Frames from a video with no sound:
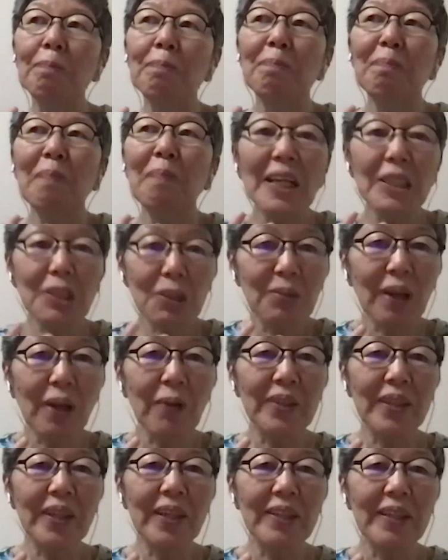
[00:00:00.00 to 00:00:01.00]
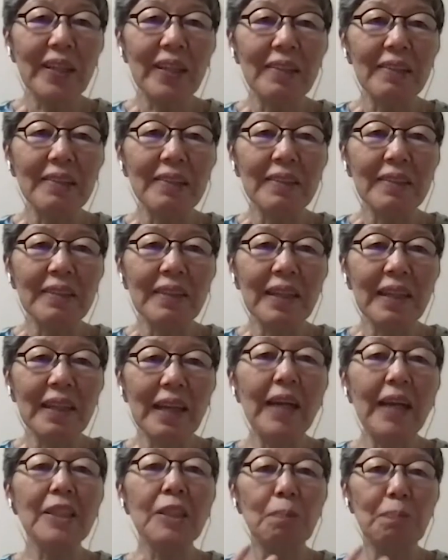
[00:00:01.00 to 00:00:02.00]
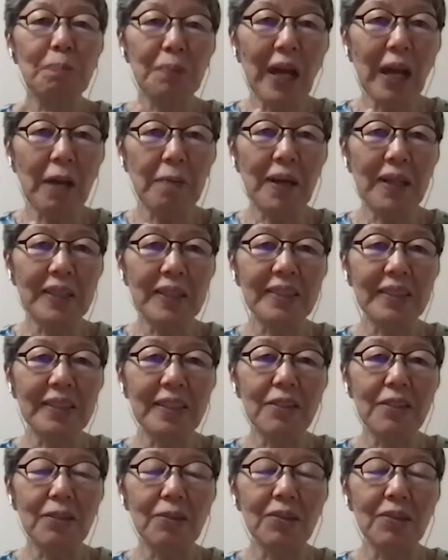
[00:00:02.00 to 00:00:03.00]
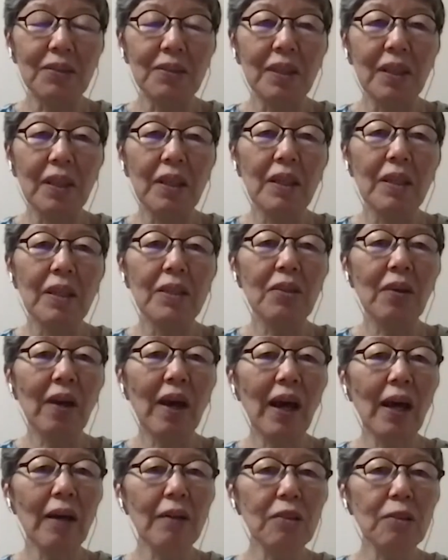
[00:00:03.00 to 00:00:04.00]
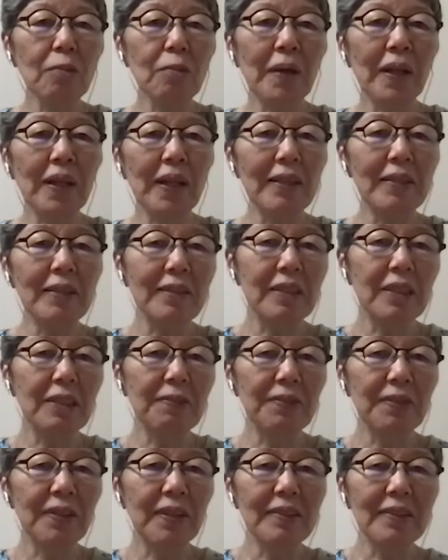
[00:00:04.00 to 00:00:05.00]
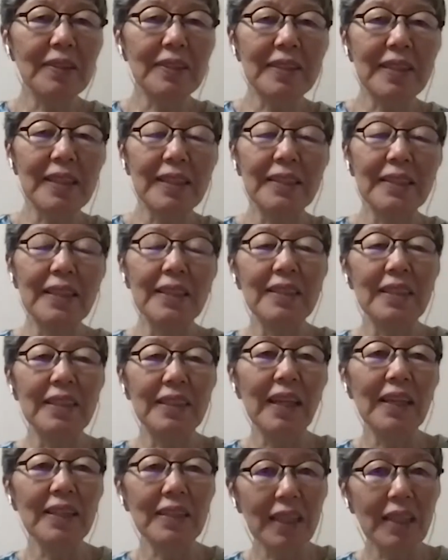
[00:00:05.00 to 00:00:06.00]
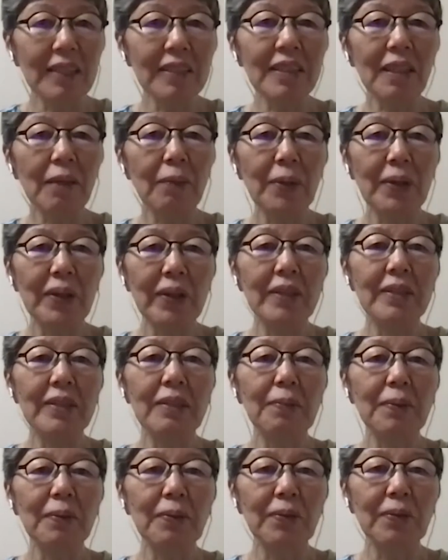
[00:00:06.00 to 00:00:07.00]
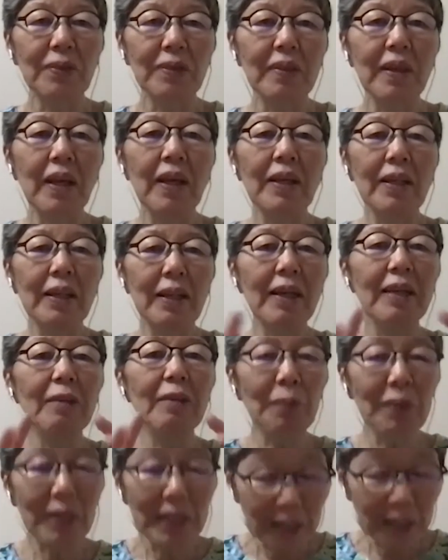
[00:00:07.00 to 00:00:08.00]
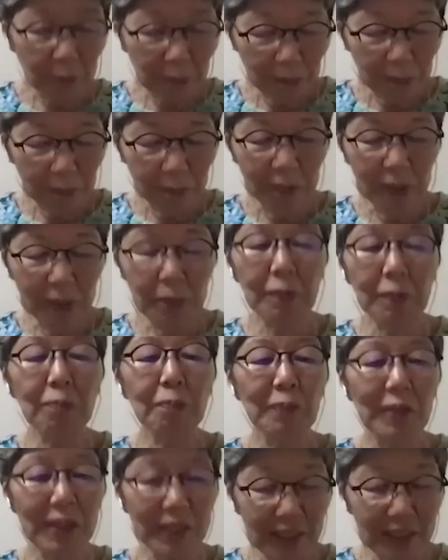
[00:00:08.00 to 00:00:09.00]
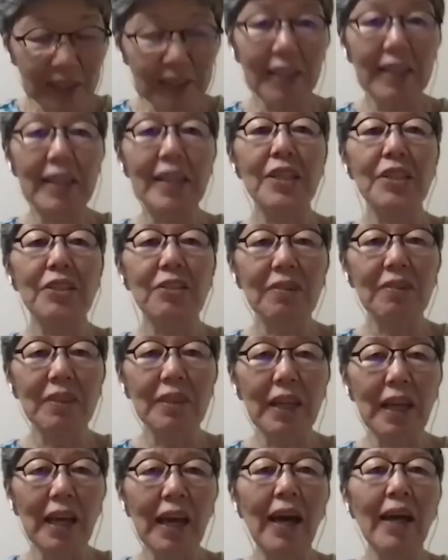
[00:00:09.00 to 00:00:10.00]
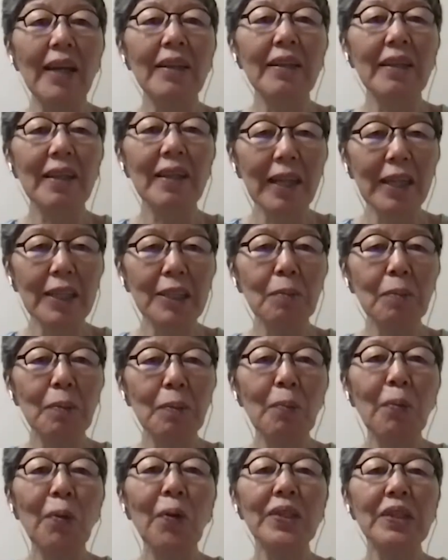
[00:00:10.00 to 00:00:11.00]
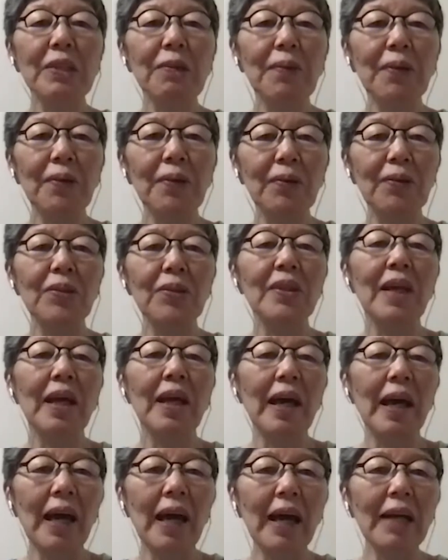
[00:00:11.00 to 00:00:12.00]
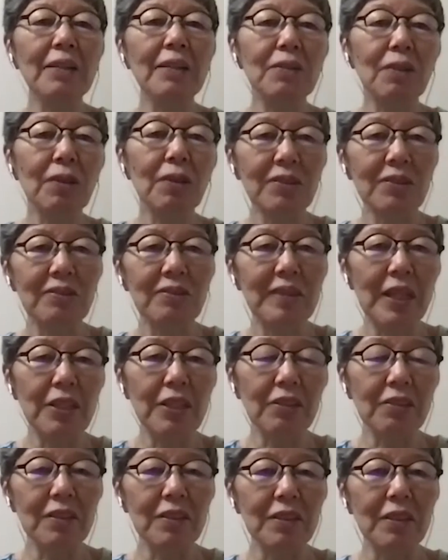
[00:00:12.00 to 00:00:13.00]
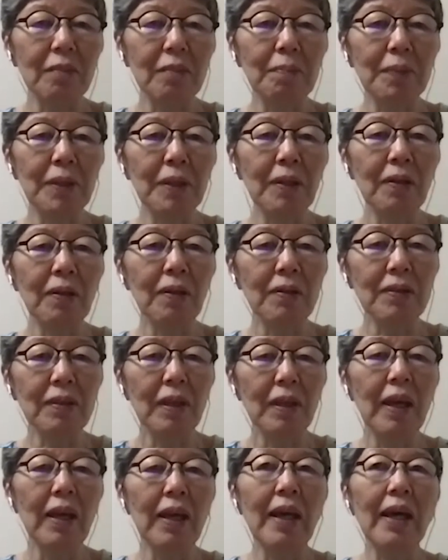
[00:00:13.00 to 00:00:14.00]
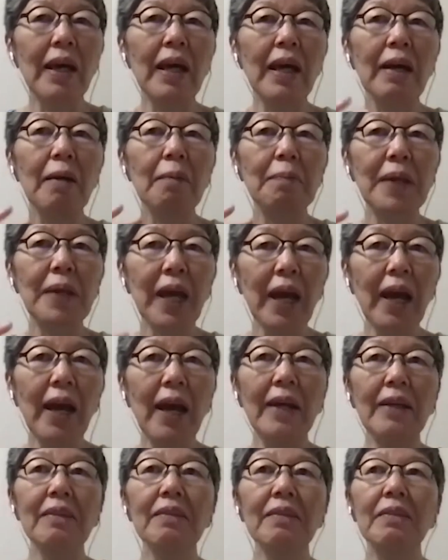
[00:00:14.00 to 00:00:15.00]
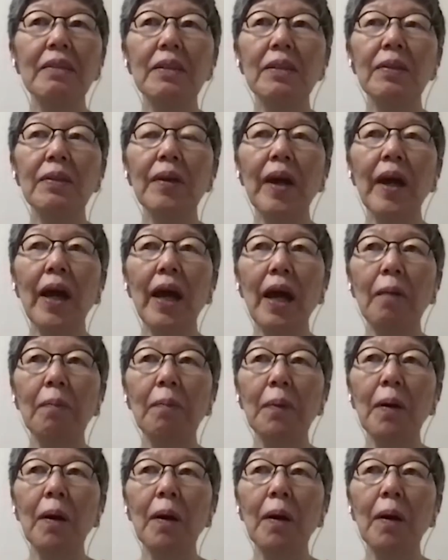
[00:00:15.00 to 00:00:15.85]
personal data and the privacy issues. So how to balance the different tendencies, that's very difficult, even within the nation. And that's been more difficult across nations, because behind you have